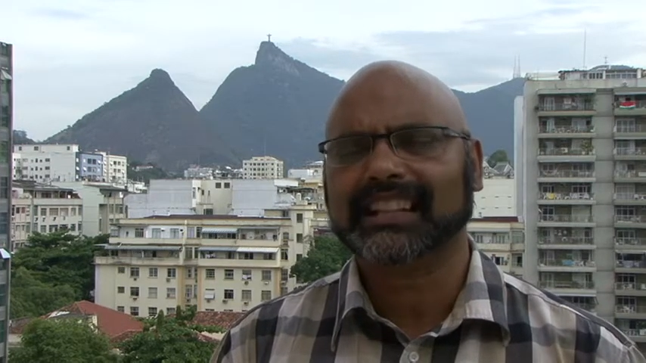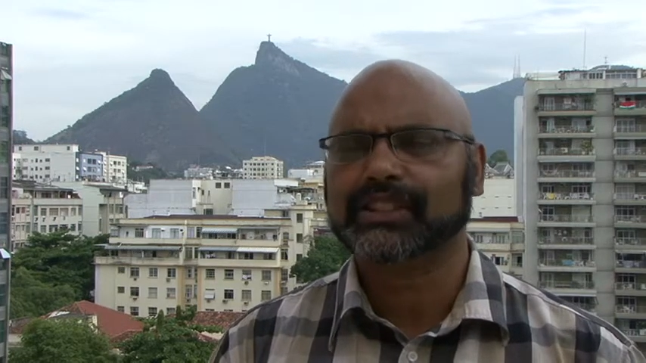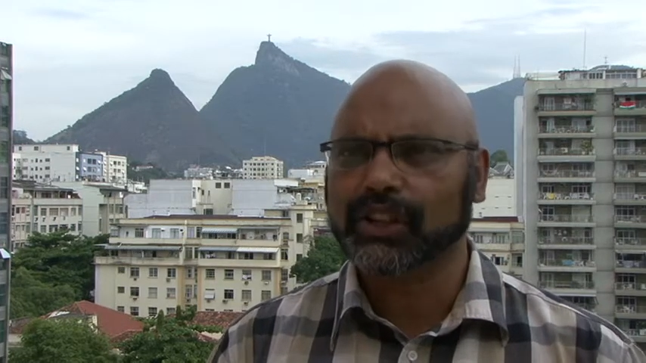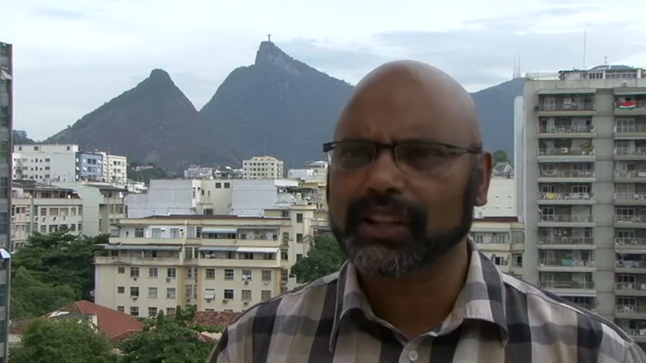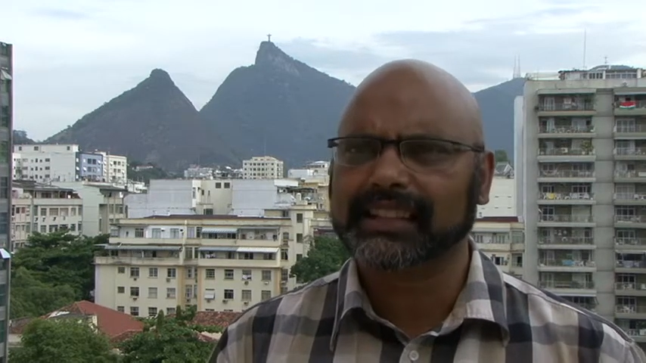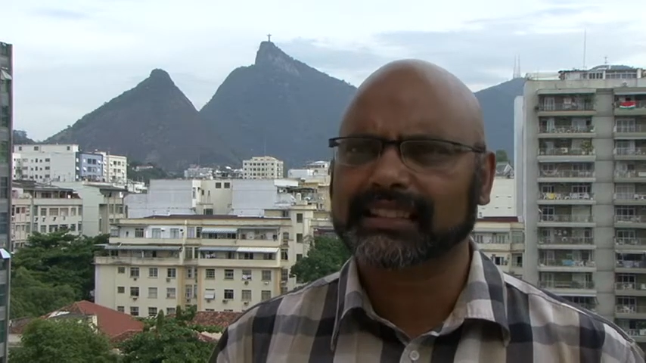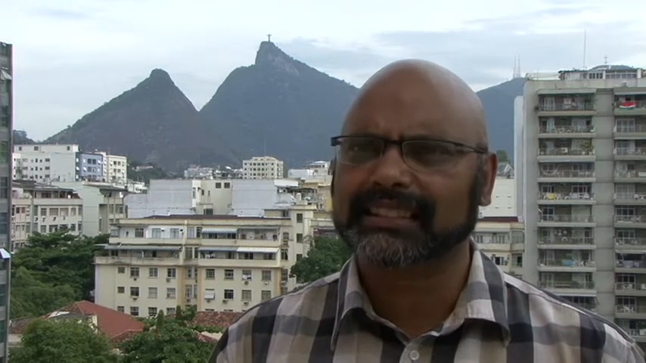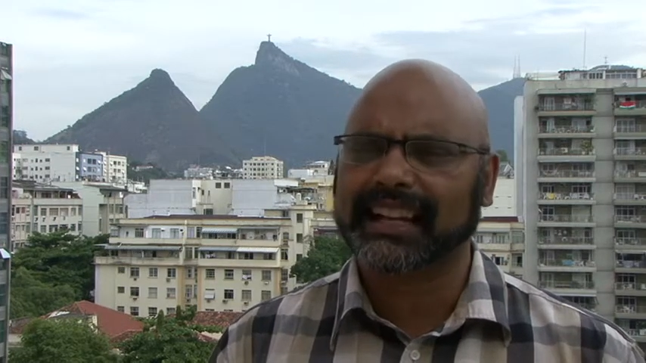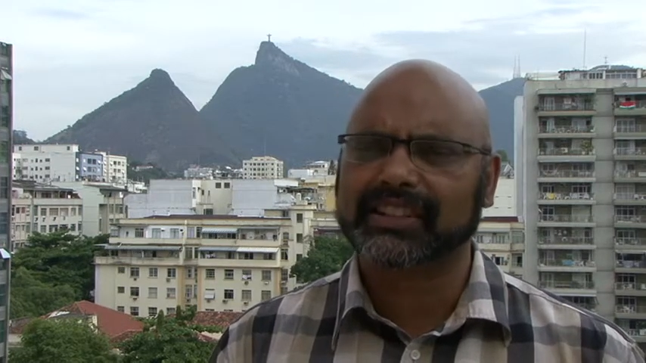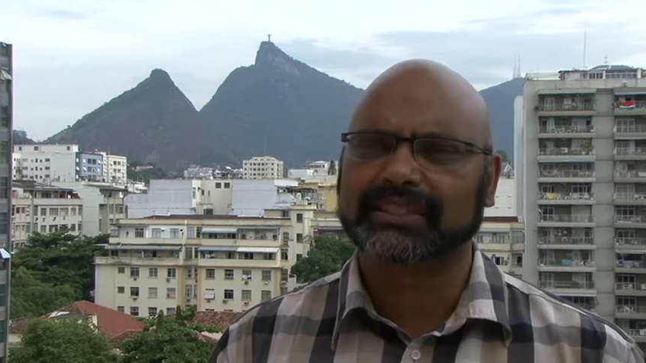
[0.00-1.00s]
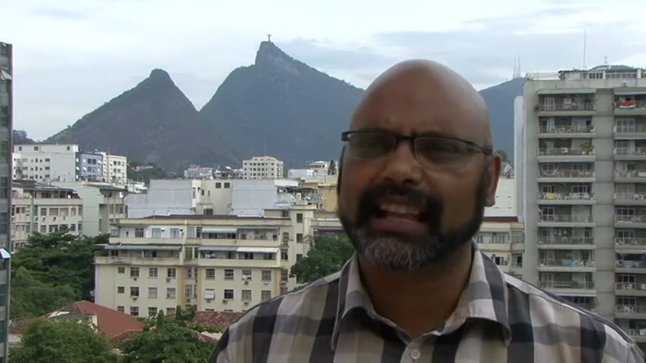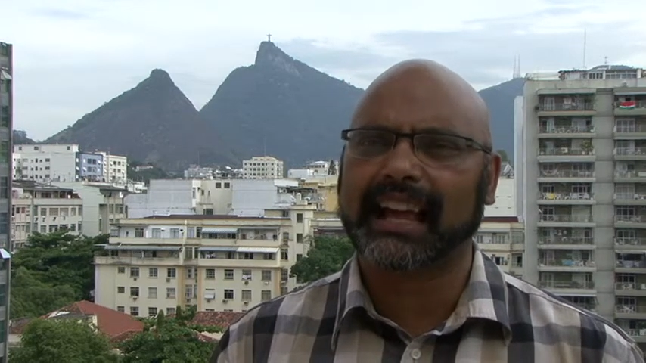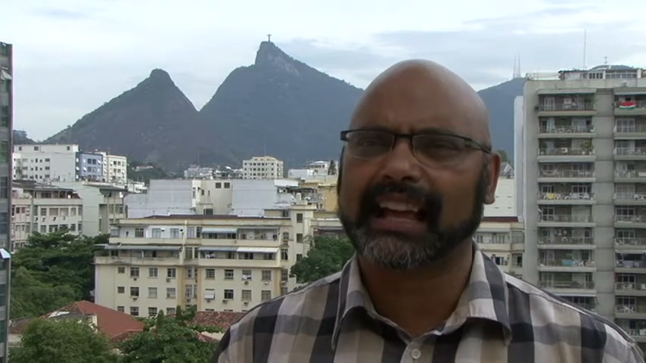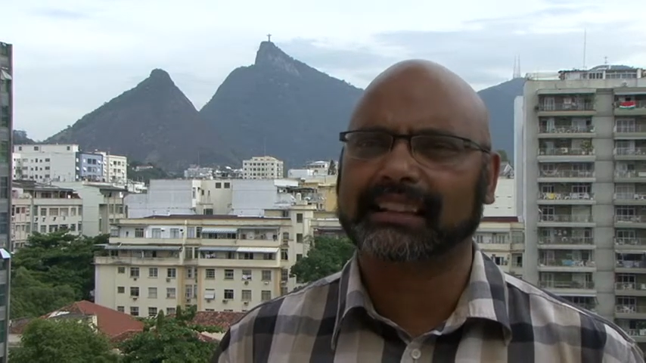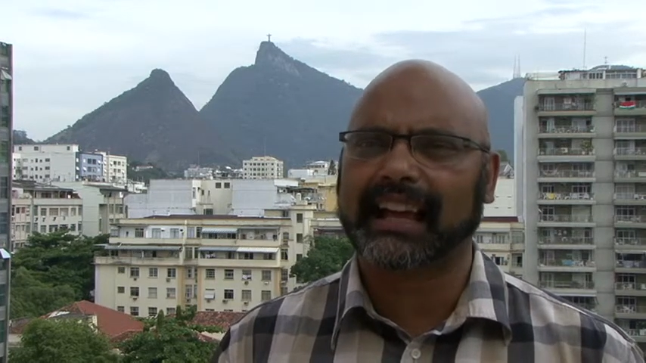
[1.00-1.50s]
look at this and
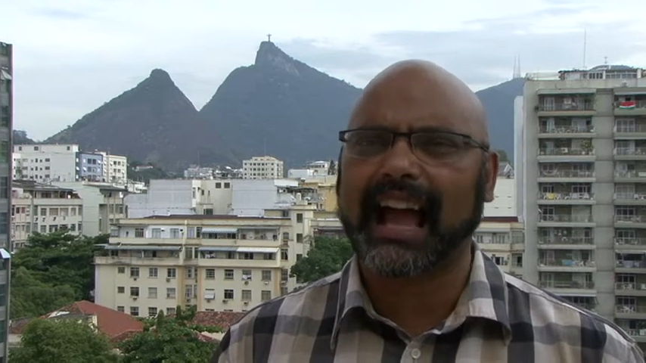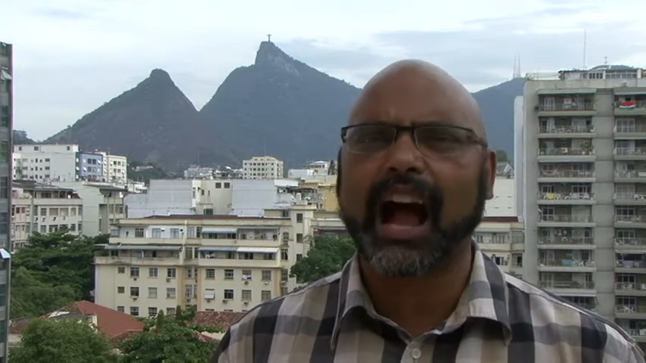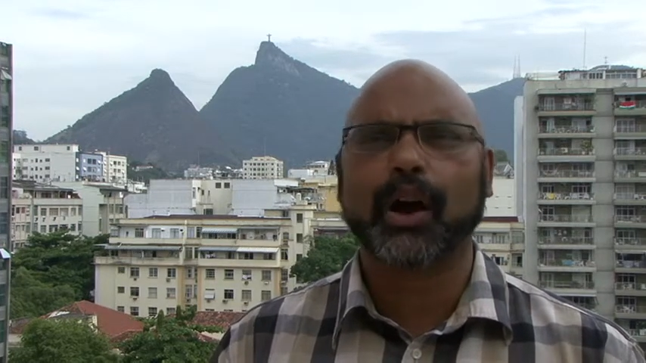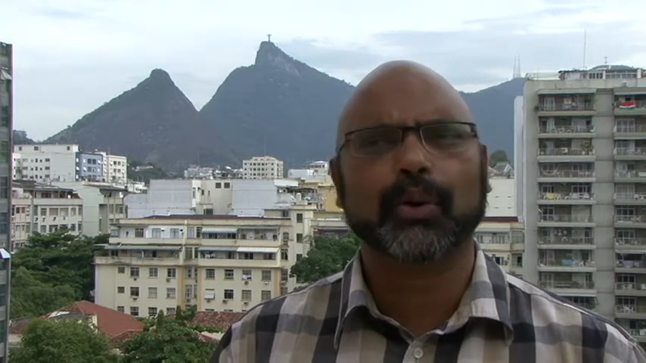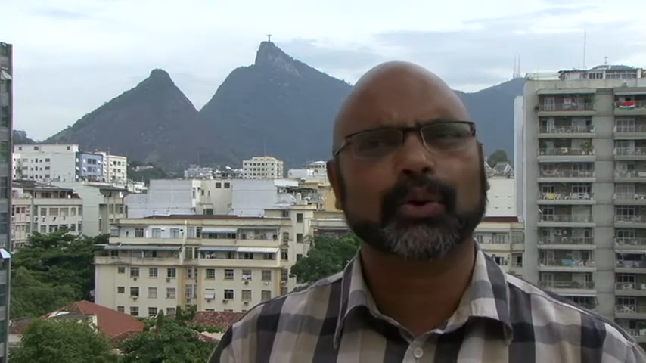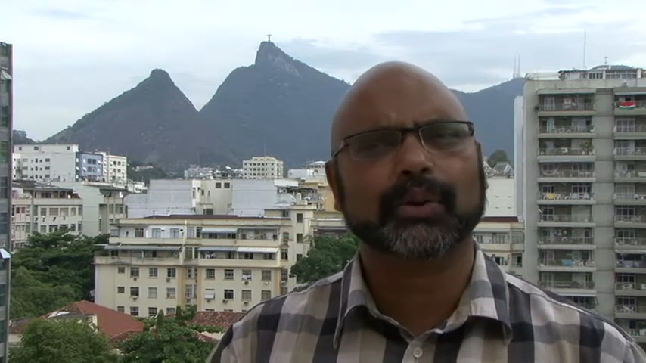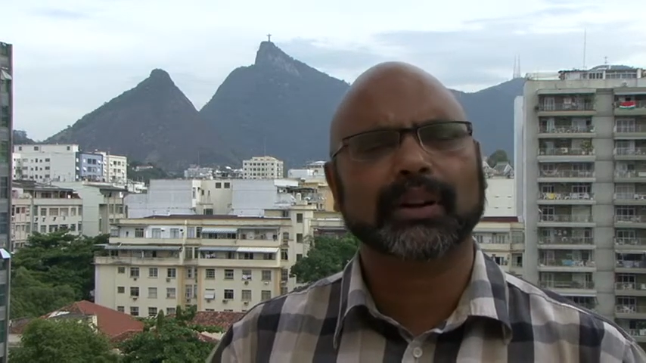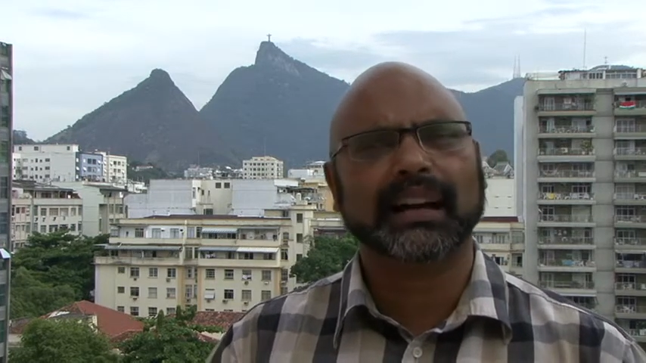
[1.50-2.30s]
understand how